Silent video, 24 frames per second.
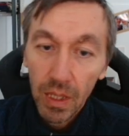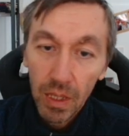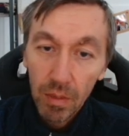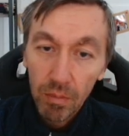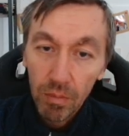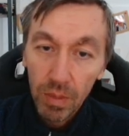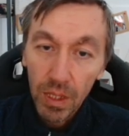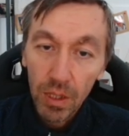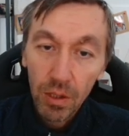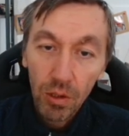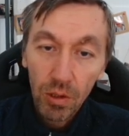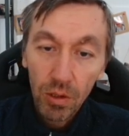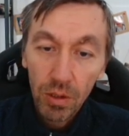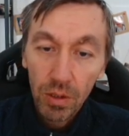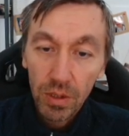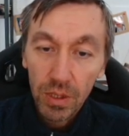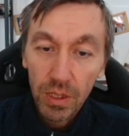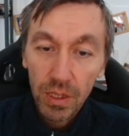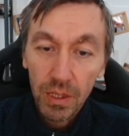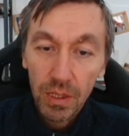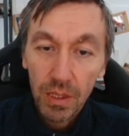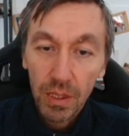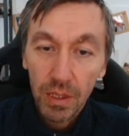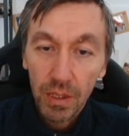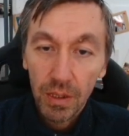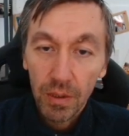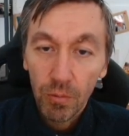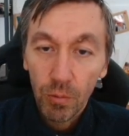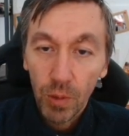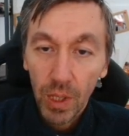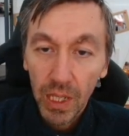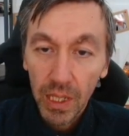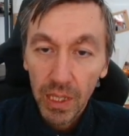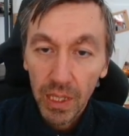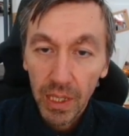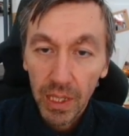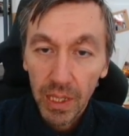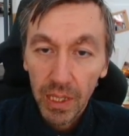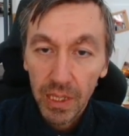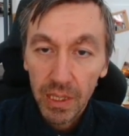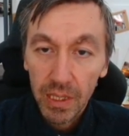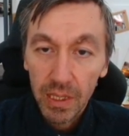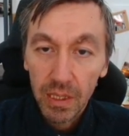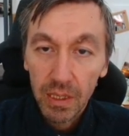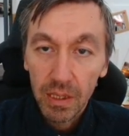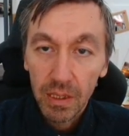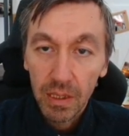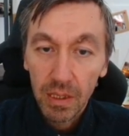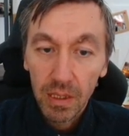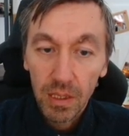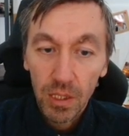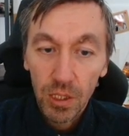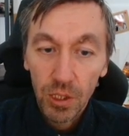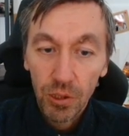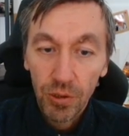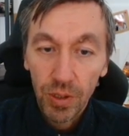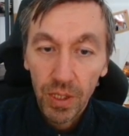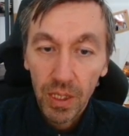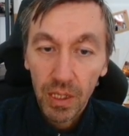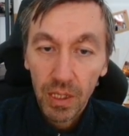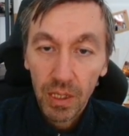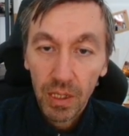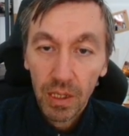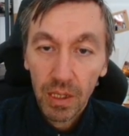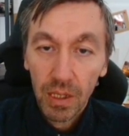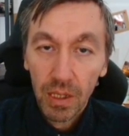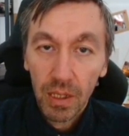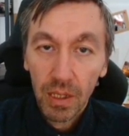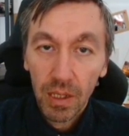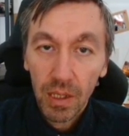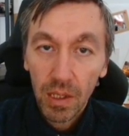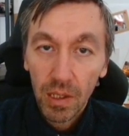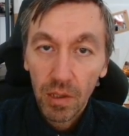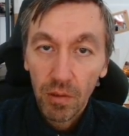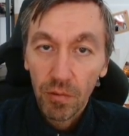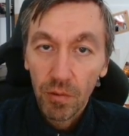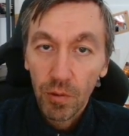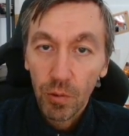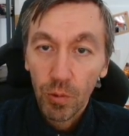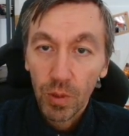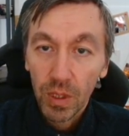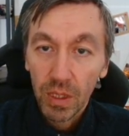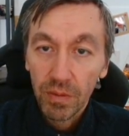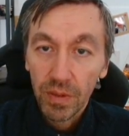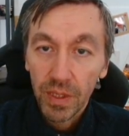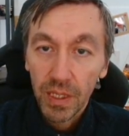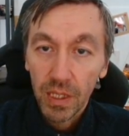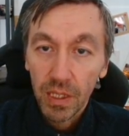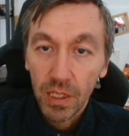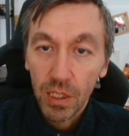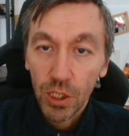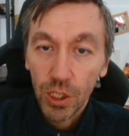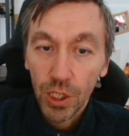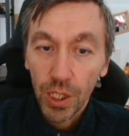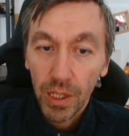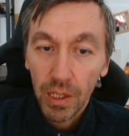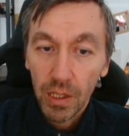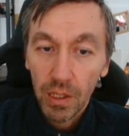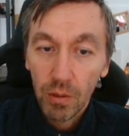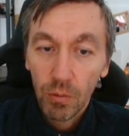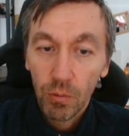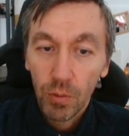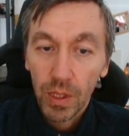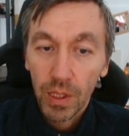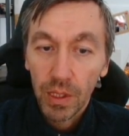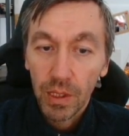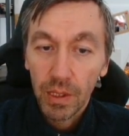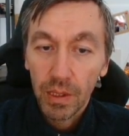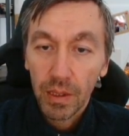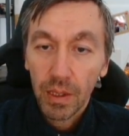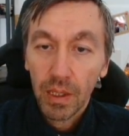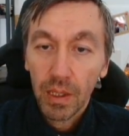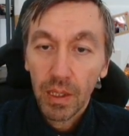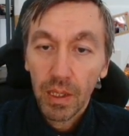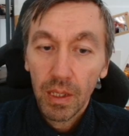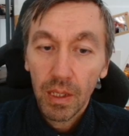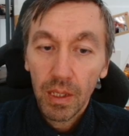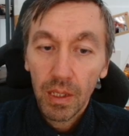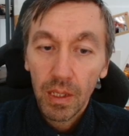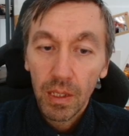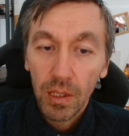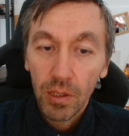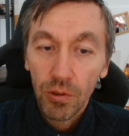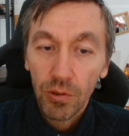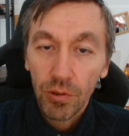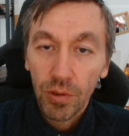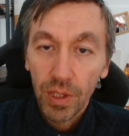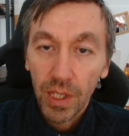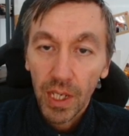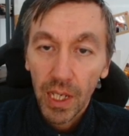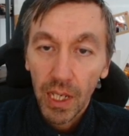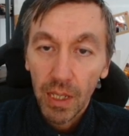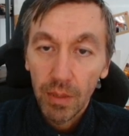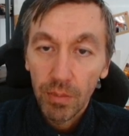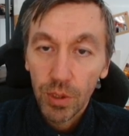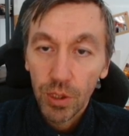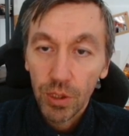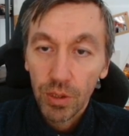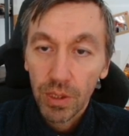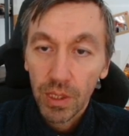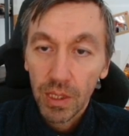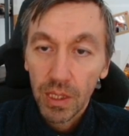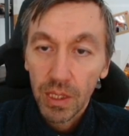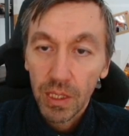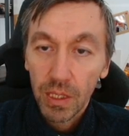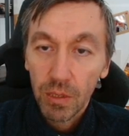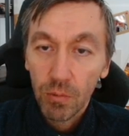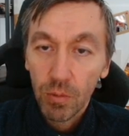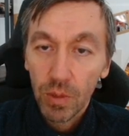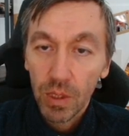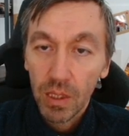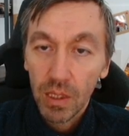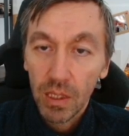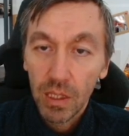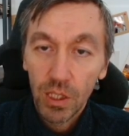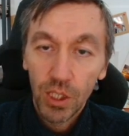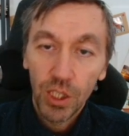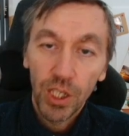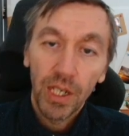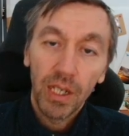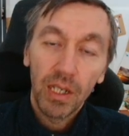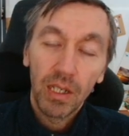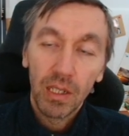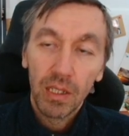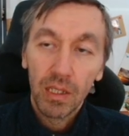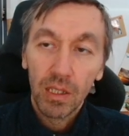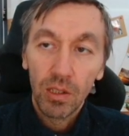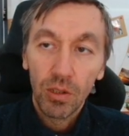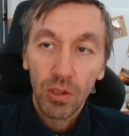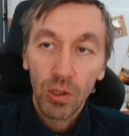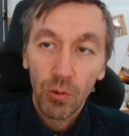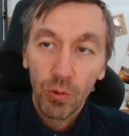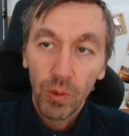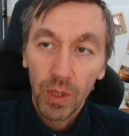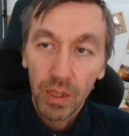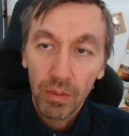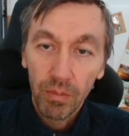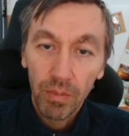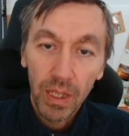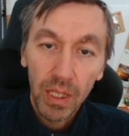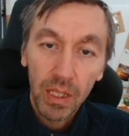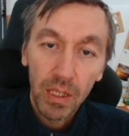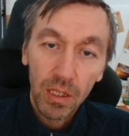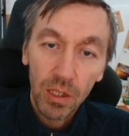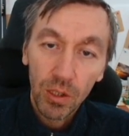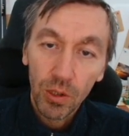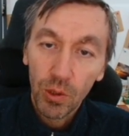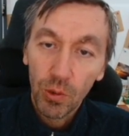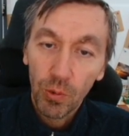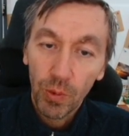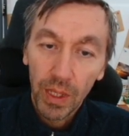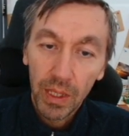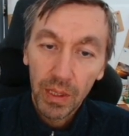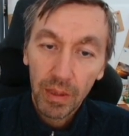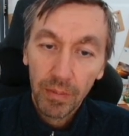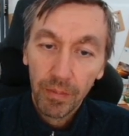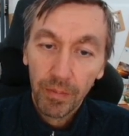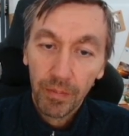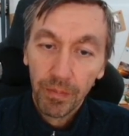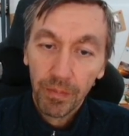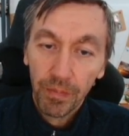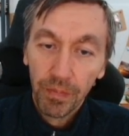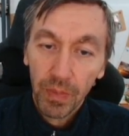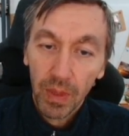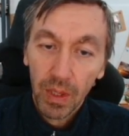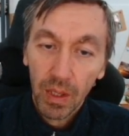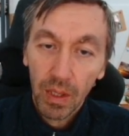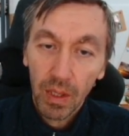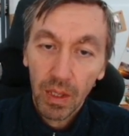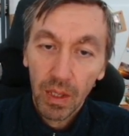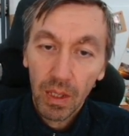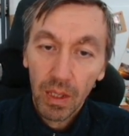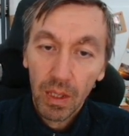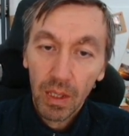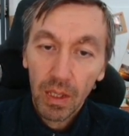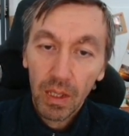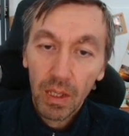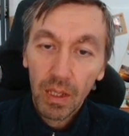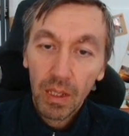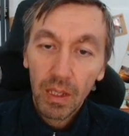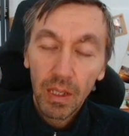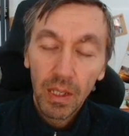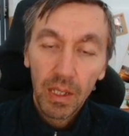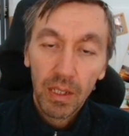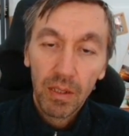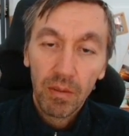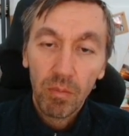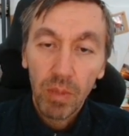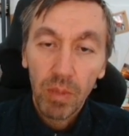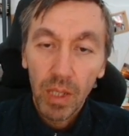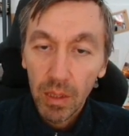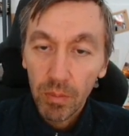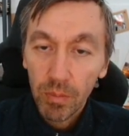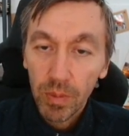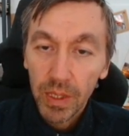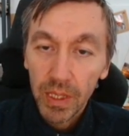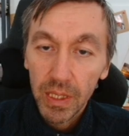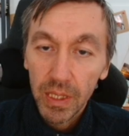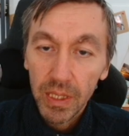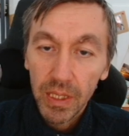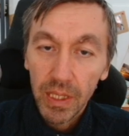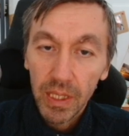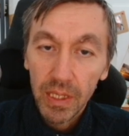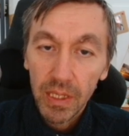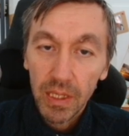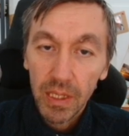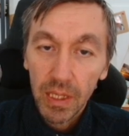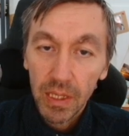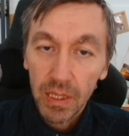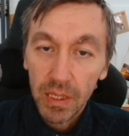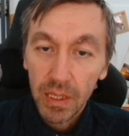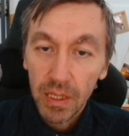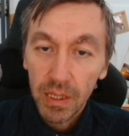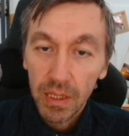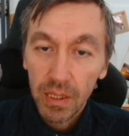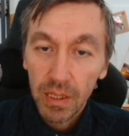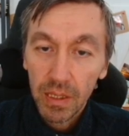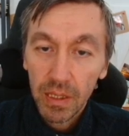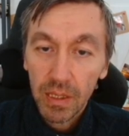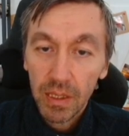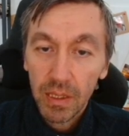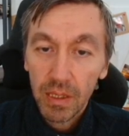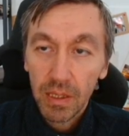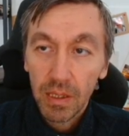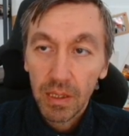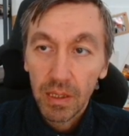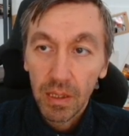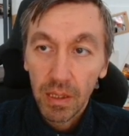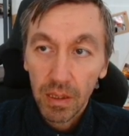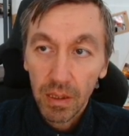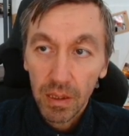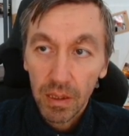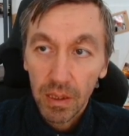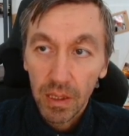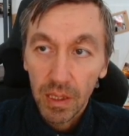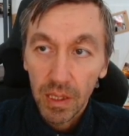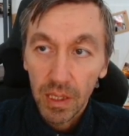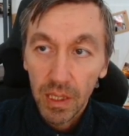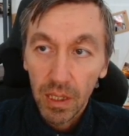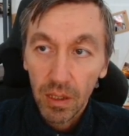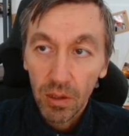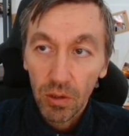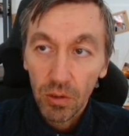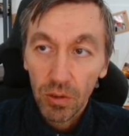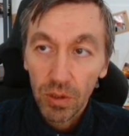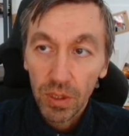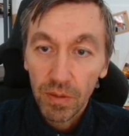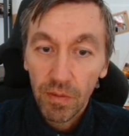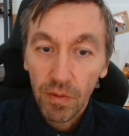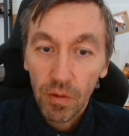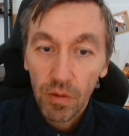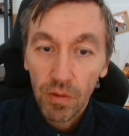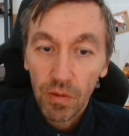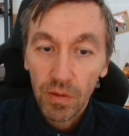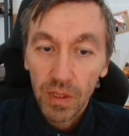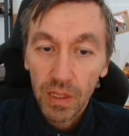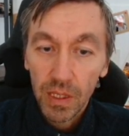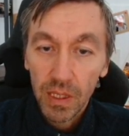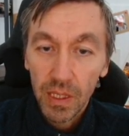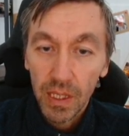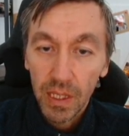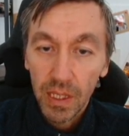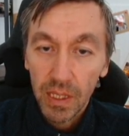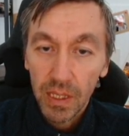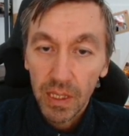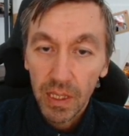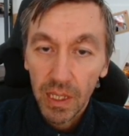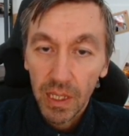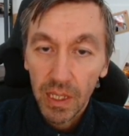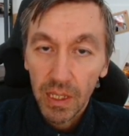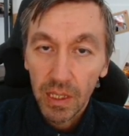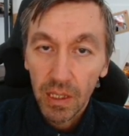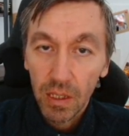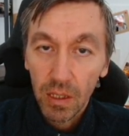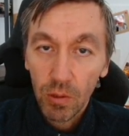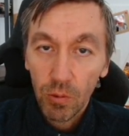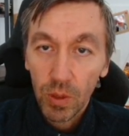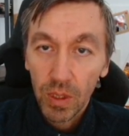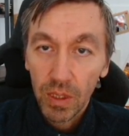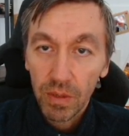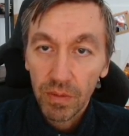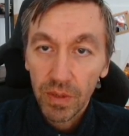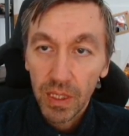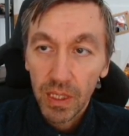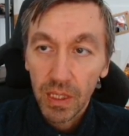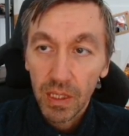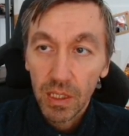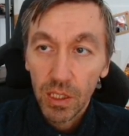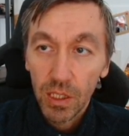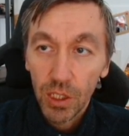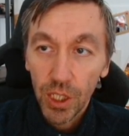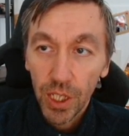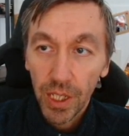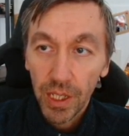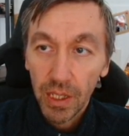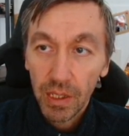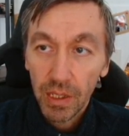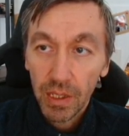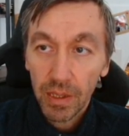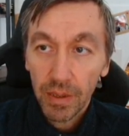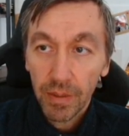because white has the trick of queen f6 check, where you recapture this with the check and you queen, make a new queen. And the black plays knight d6, the king goes forward, and again queen f6 check.